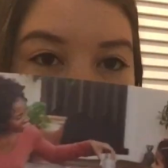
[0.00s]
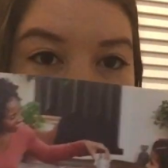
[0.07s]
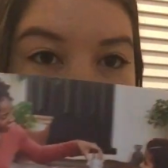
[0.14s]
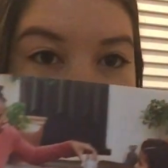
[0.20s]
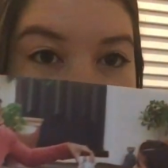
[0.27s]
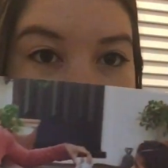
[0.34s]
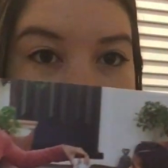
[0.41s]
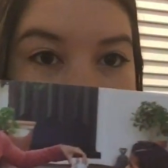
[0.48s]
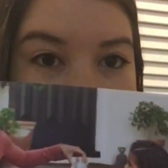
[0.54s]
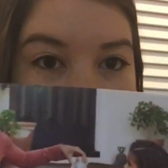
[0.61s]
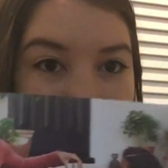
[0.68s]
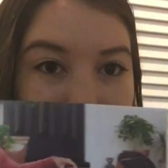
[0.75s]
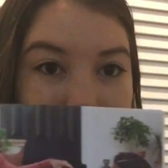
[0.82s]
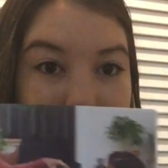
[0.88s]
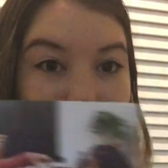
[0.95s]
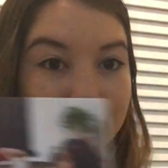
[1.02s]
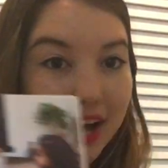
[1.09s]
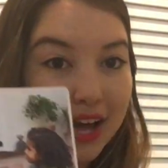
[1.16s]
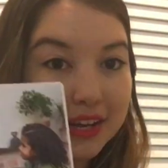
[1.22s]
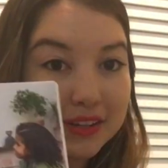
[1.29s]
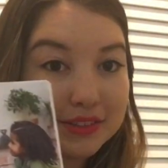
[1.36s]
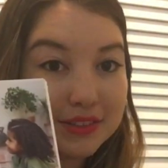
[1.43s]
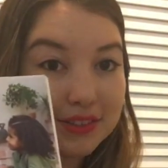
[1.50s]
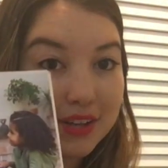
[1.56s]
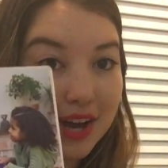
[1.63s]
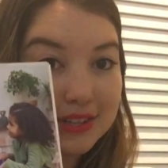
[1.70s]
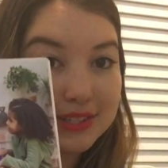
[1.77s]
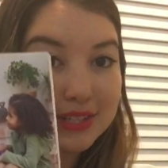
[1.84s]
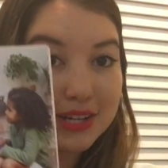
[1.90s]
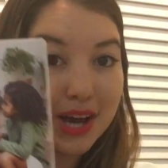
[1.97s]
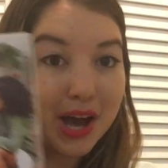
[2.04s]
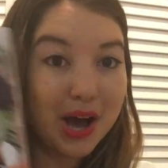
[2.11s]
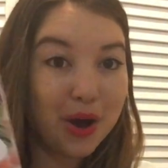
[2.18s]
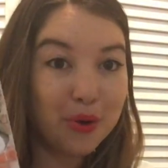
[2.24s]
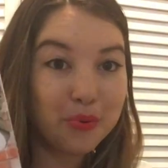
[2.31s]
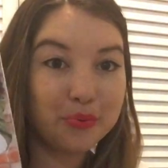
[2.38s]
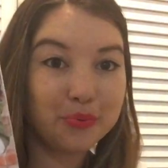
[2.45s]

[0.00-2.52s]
me now. Got to go.